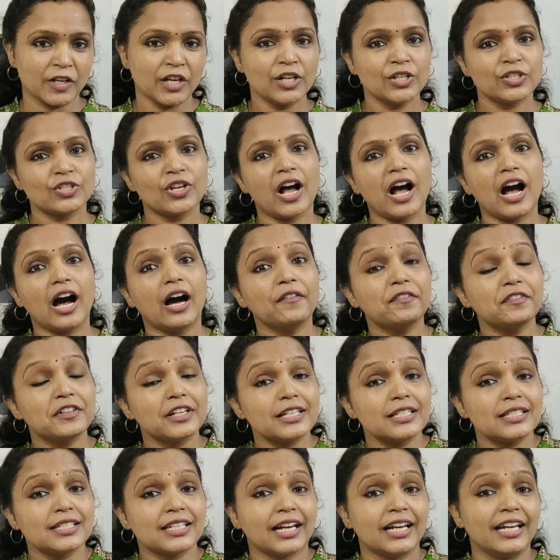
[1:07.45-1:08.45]
So after
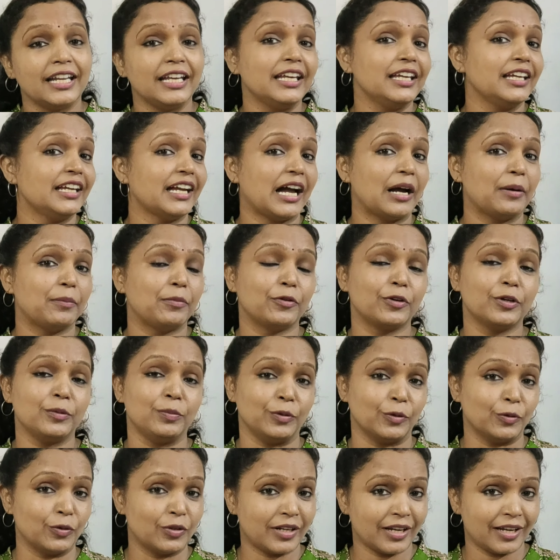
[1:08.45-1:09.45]
studying about
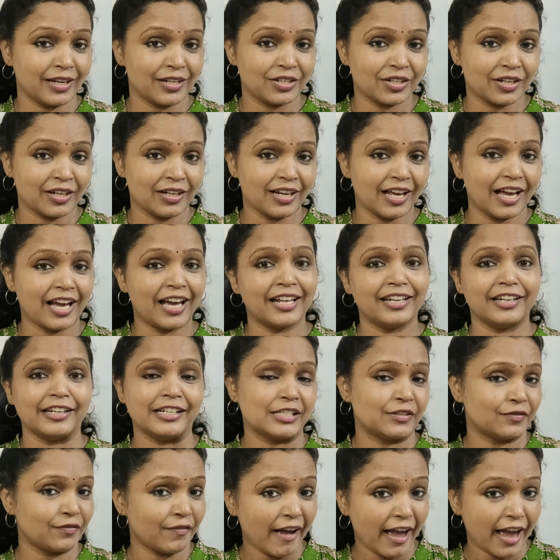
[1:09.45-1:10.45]
mutation and
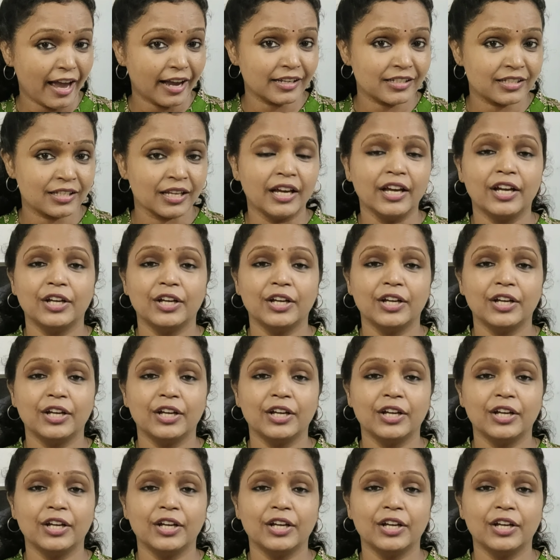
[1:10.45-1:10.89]
its facts,